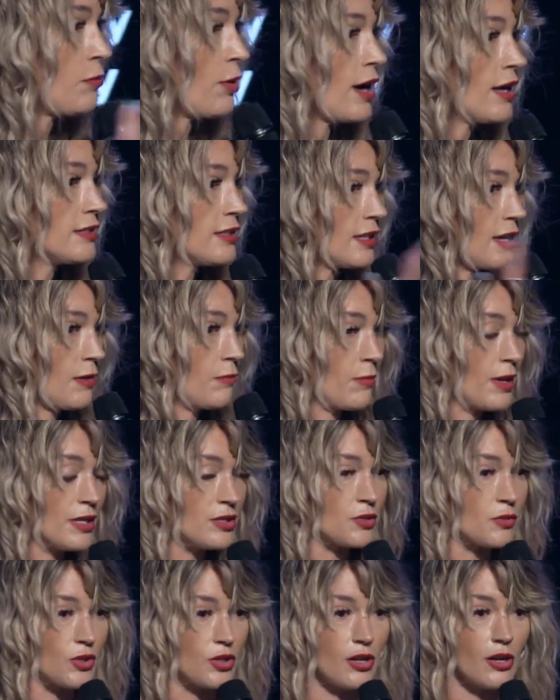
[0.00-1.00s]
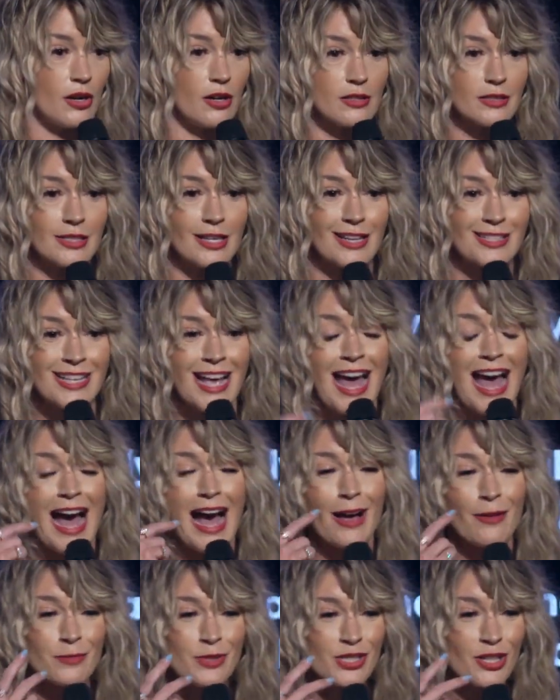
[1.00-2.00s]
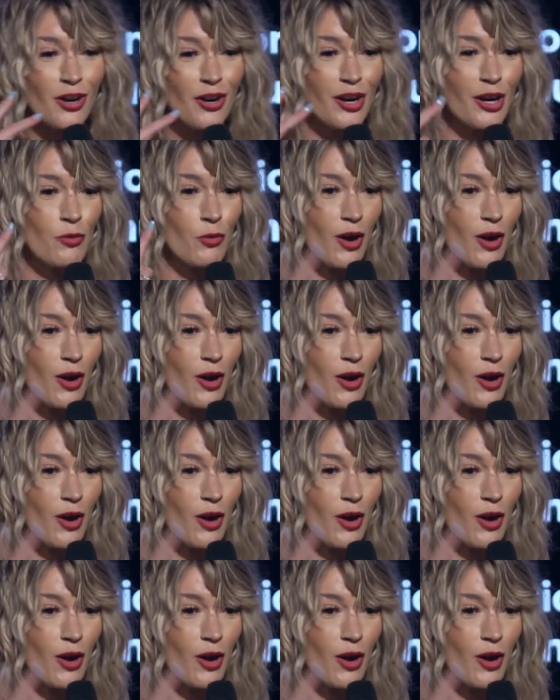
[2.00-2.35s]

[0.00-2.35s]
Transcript: President meets with her and says, I'm sorry,